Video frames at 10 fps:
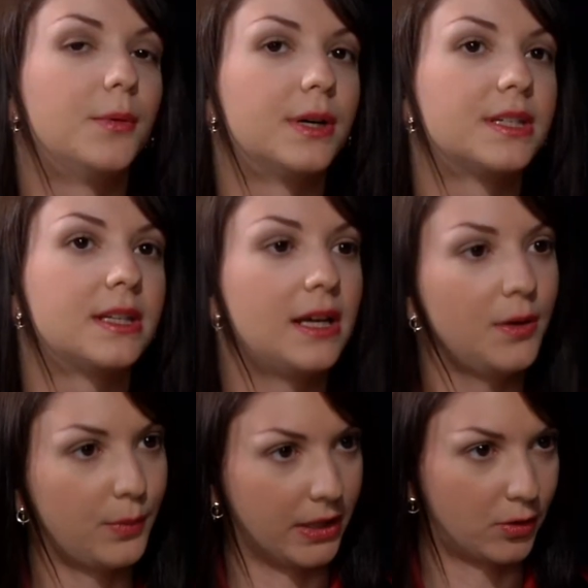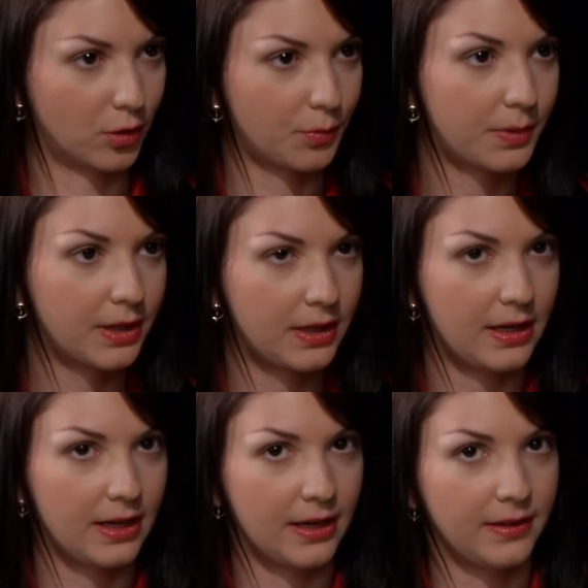it was an 8-week group.
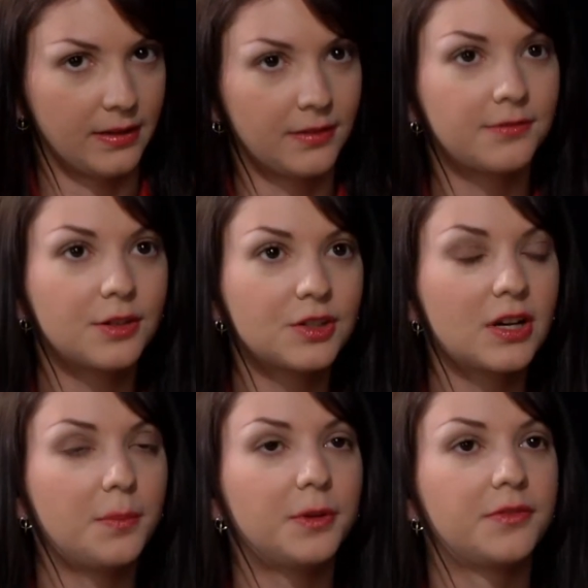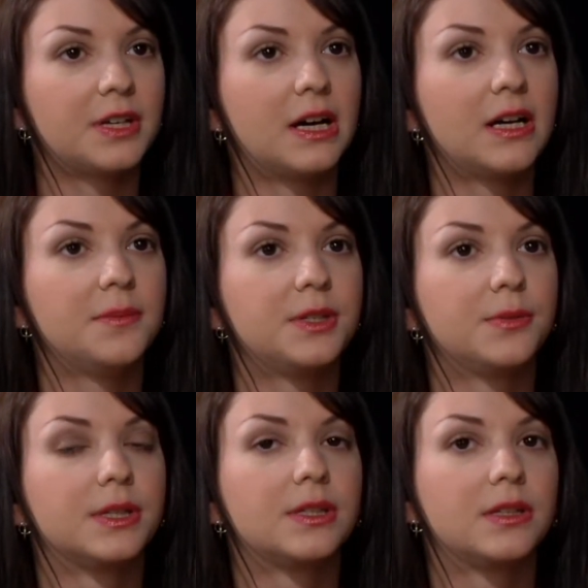And the first couple of times
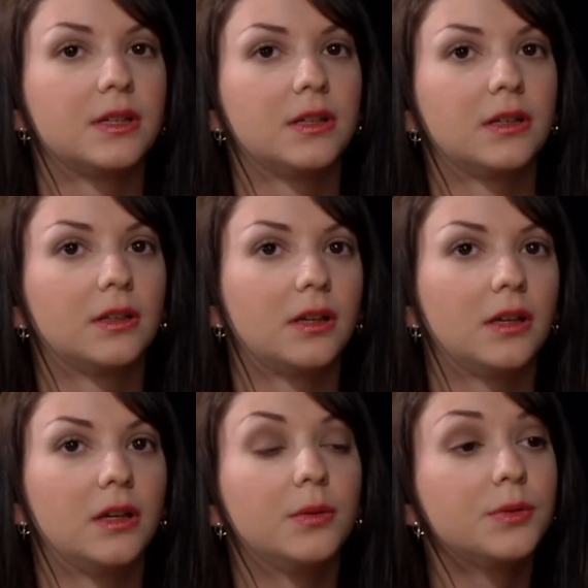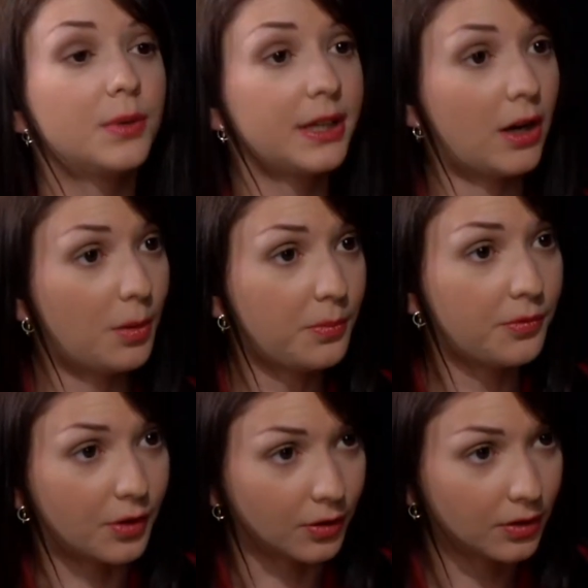it was really
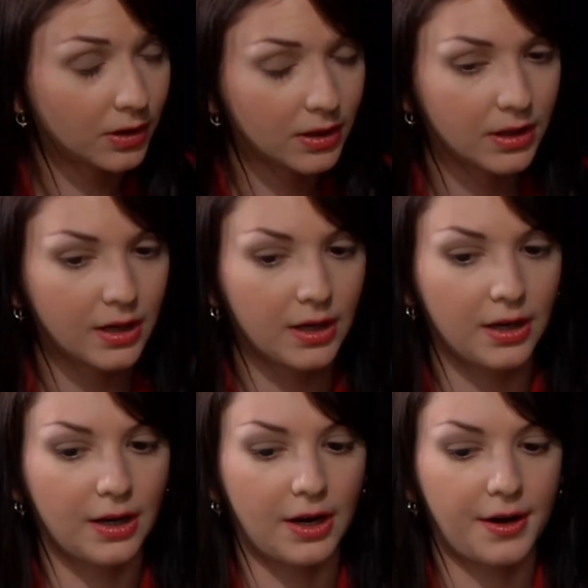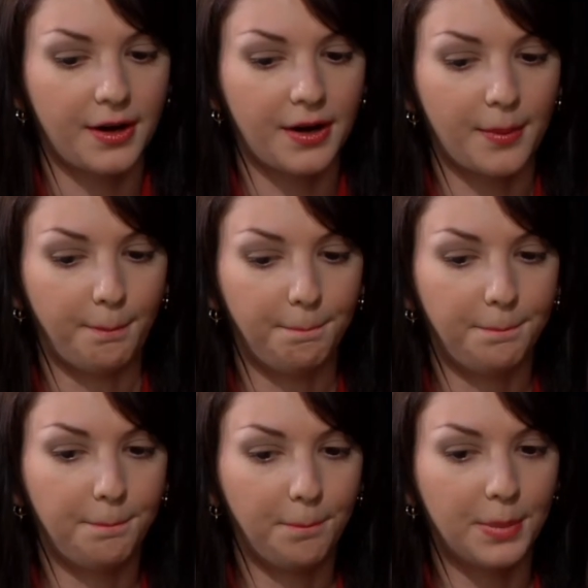helpful,
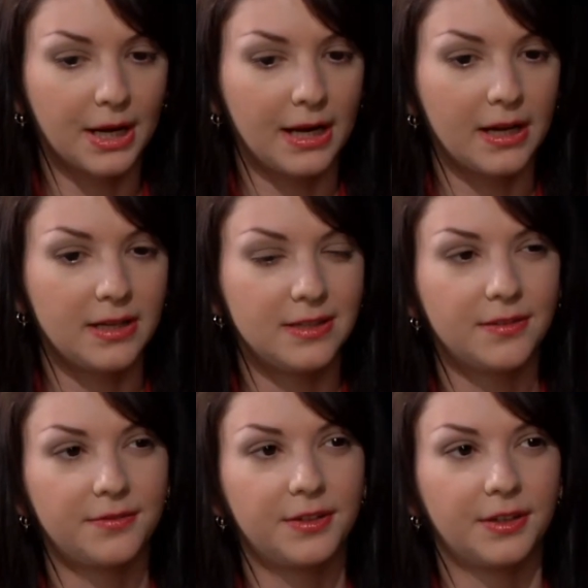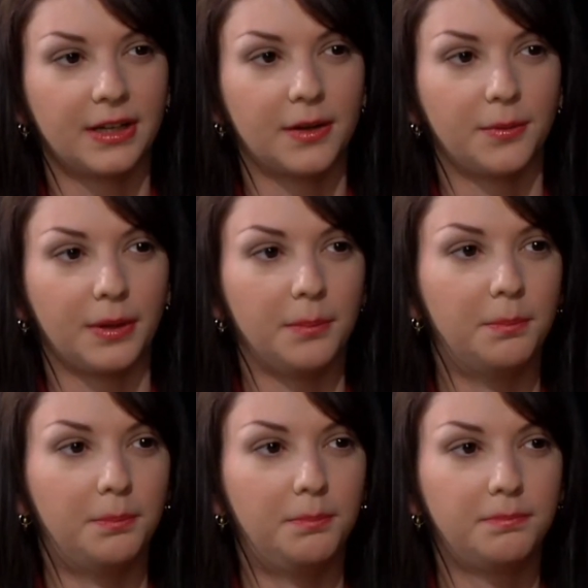but I didn't feel like I really
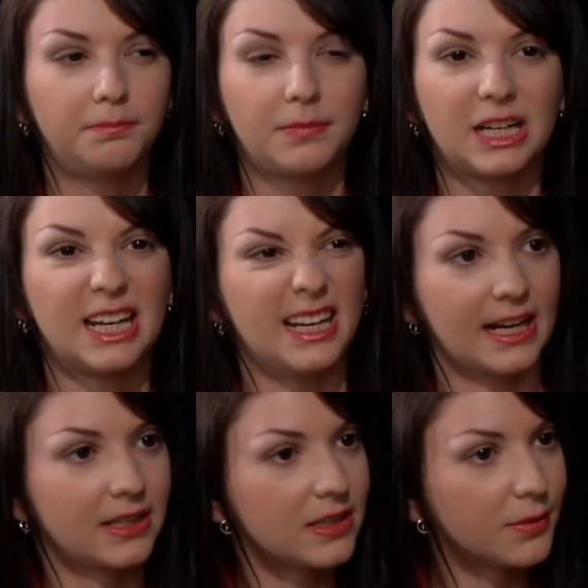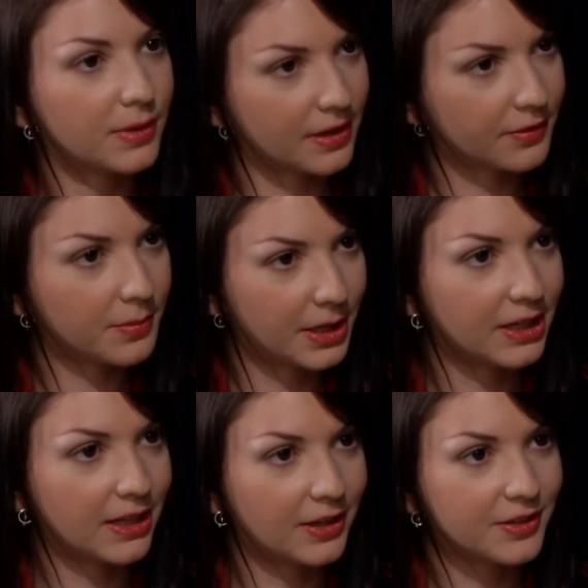connected with
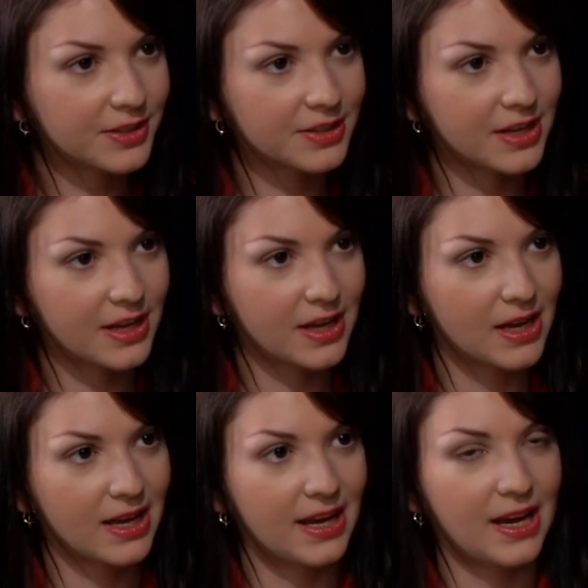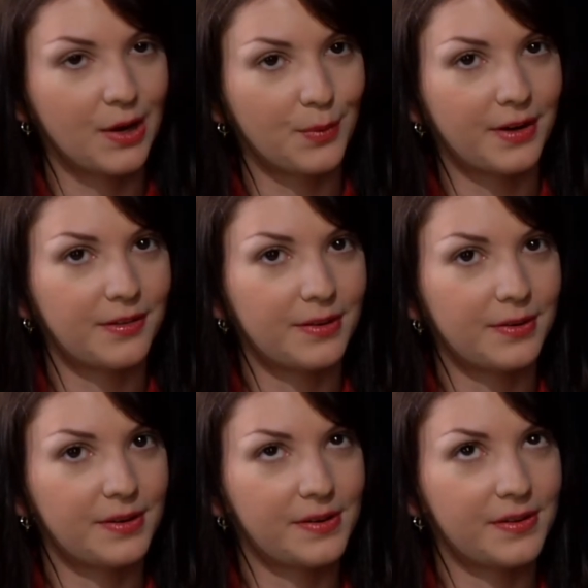everybody else. And what
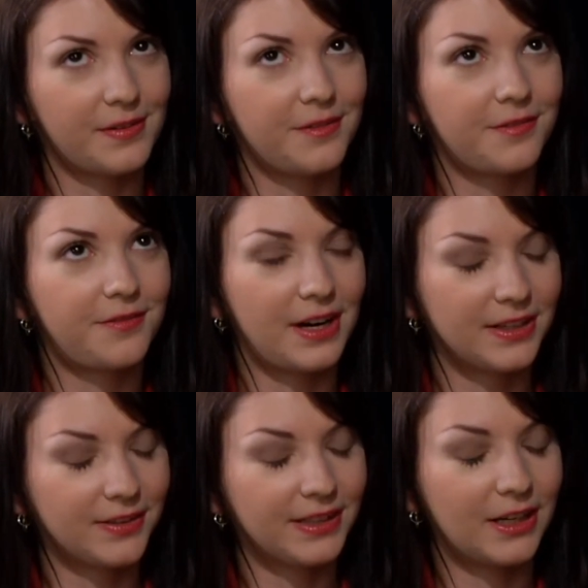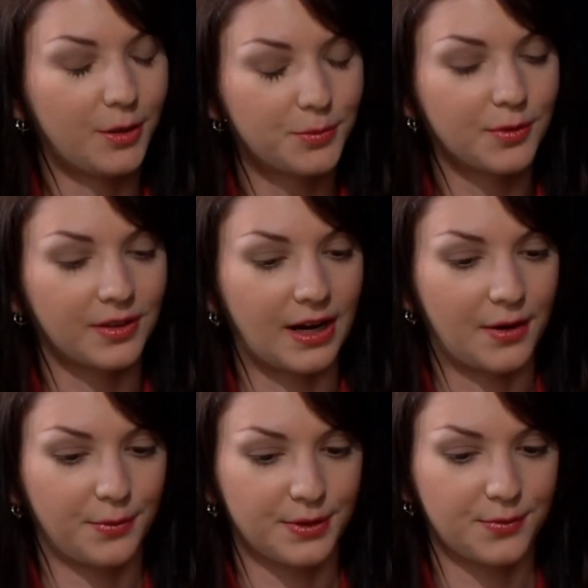finally helped with
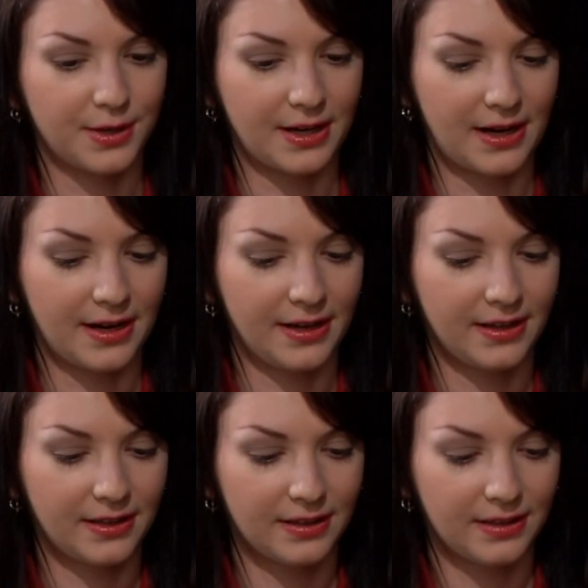that was when I